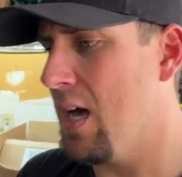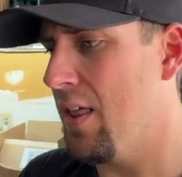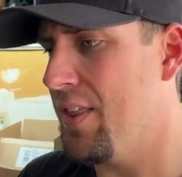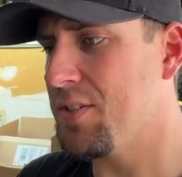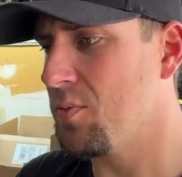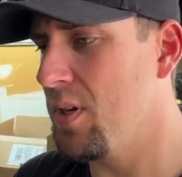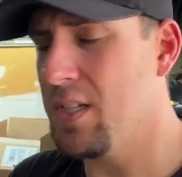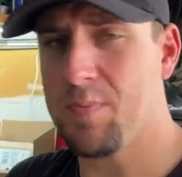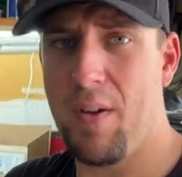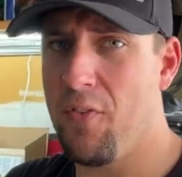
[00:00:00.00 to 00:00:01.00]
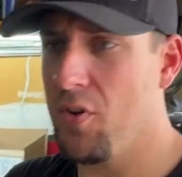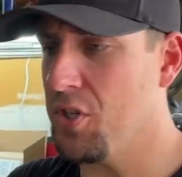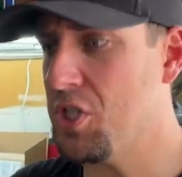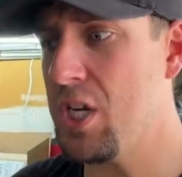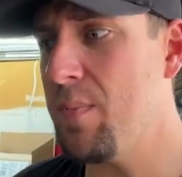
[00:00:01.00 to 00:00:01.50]
This one is by far the
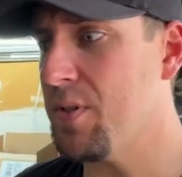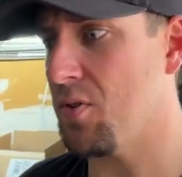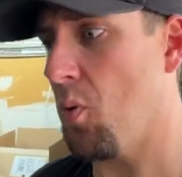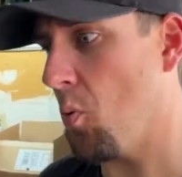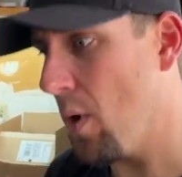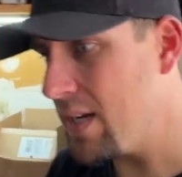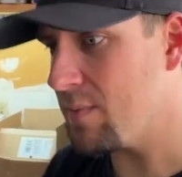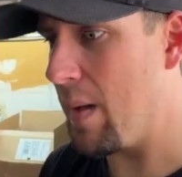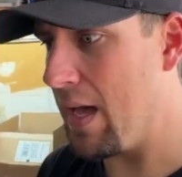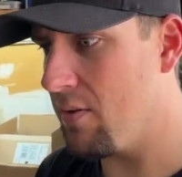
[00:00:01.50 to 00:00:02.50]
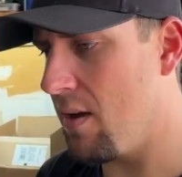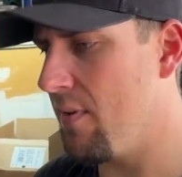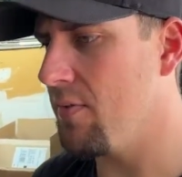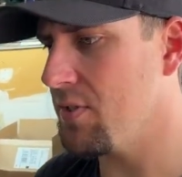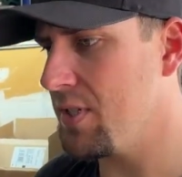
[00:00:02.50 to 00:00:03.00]
cheapest race battery I've
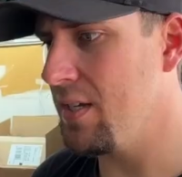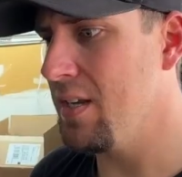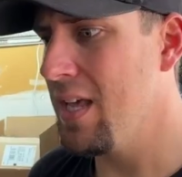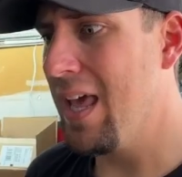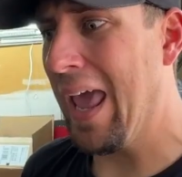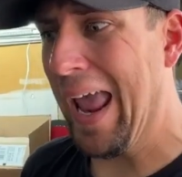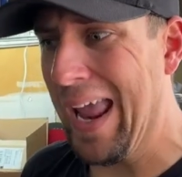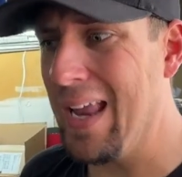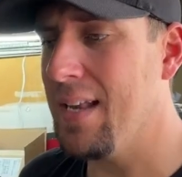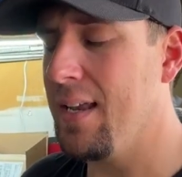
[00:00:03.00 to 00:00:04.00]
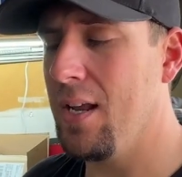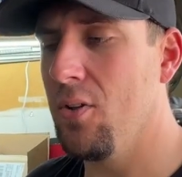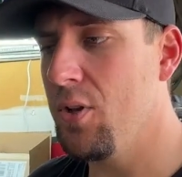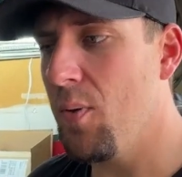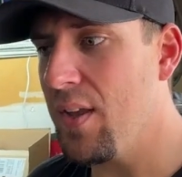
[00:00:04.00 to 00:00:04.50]
ever seen. And it
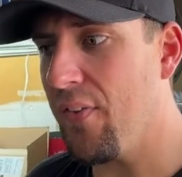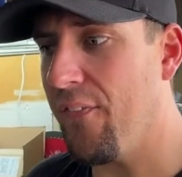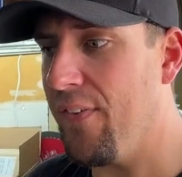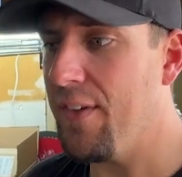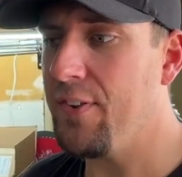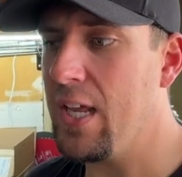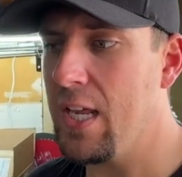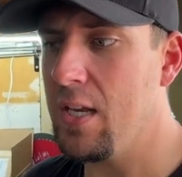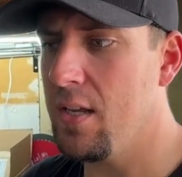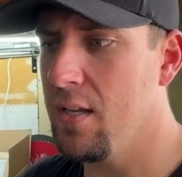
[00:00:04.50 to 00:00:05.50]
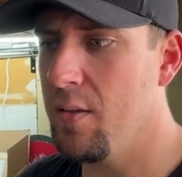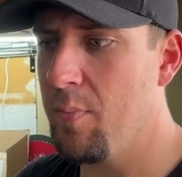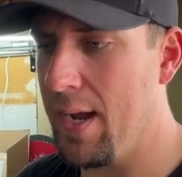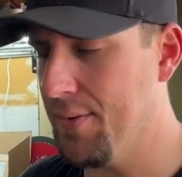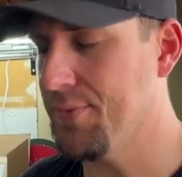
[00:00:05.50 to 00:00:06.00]
only weighs 15
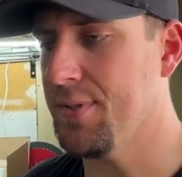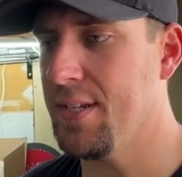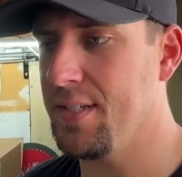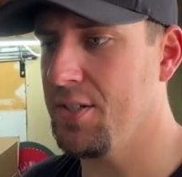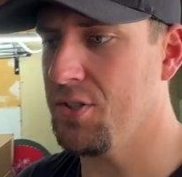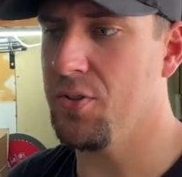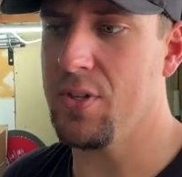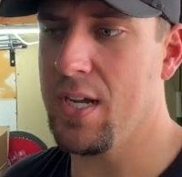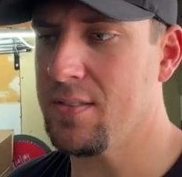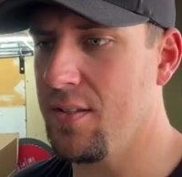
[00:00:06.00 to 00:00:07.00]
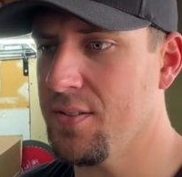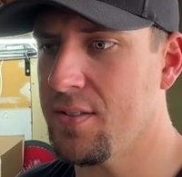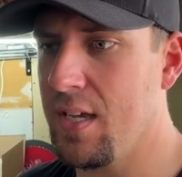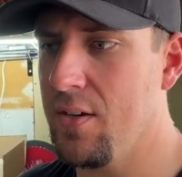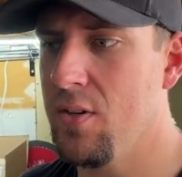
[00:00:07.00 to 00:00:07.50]
pounds, as I showed you guys on the
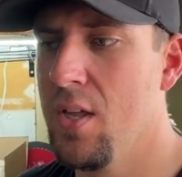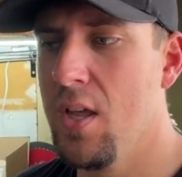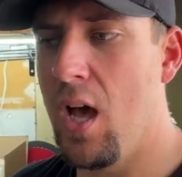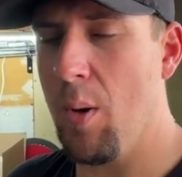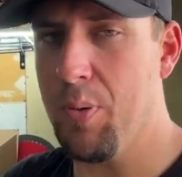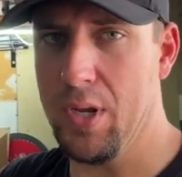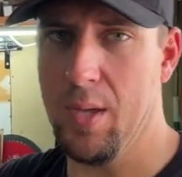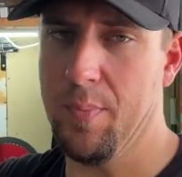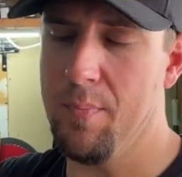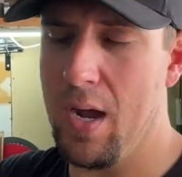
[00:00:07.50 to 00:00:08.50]
scale. I'll put up my